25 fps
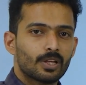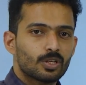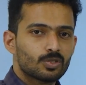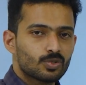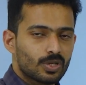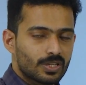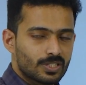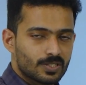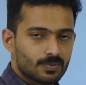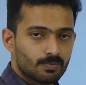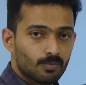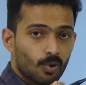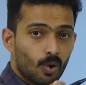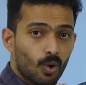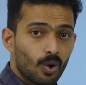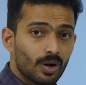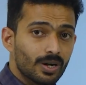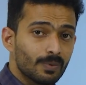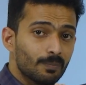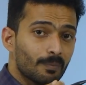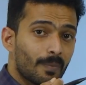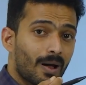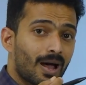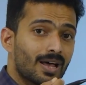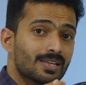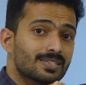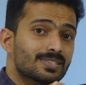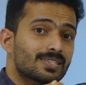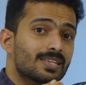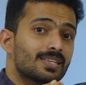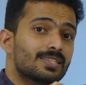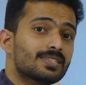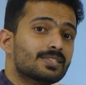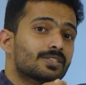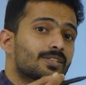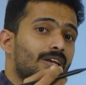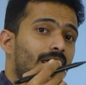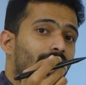So a small mass
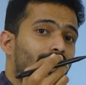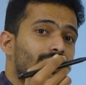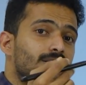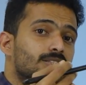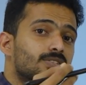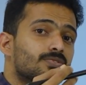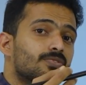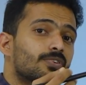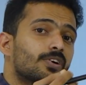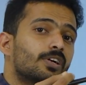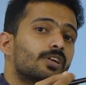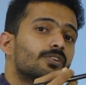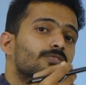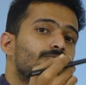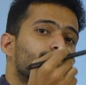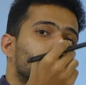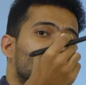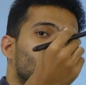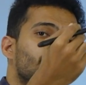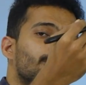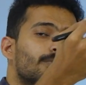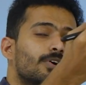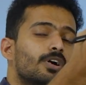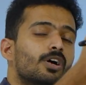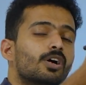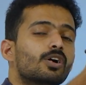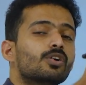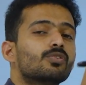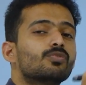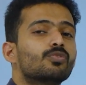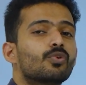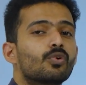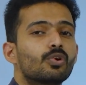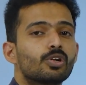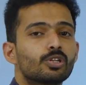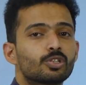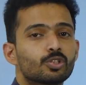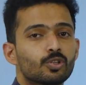is transferred from
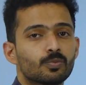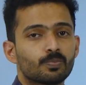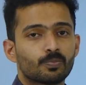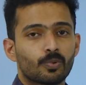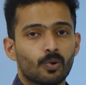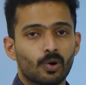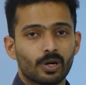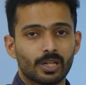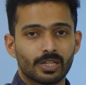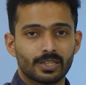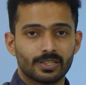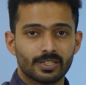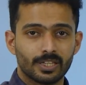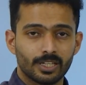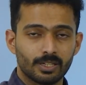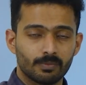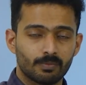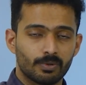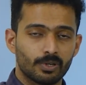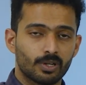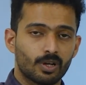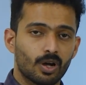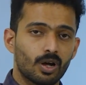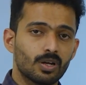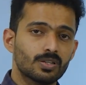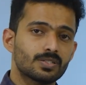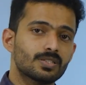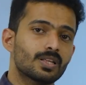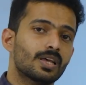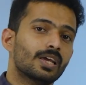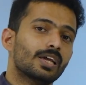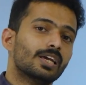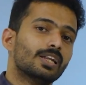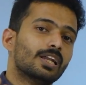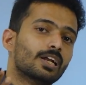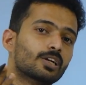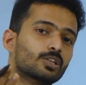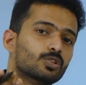wool to polythene because
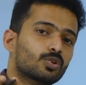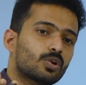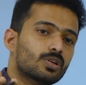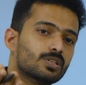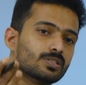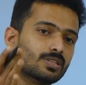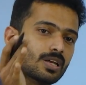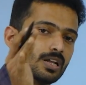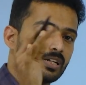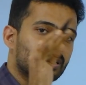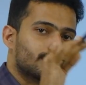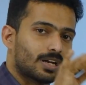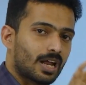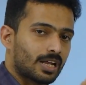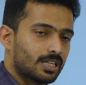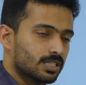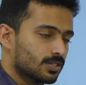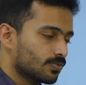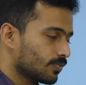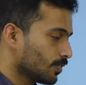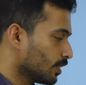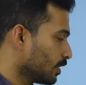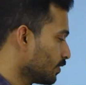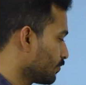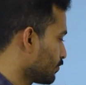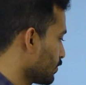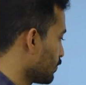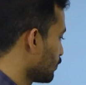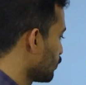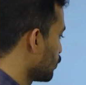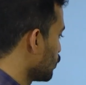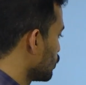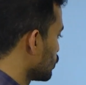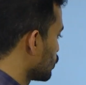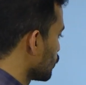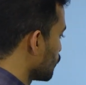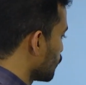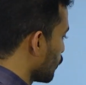electrons are transferred from
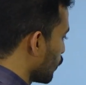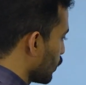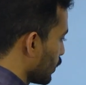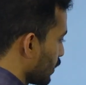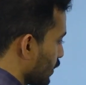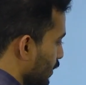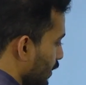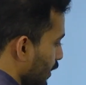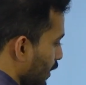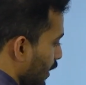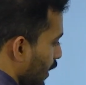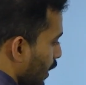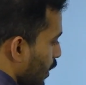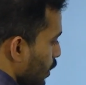wool to polythene.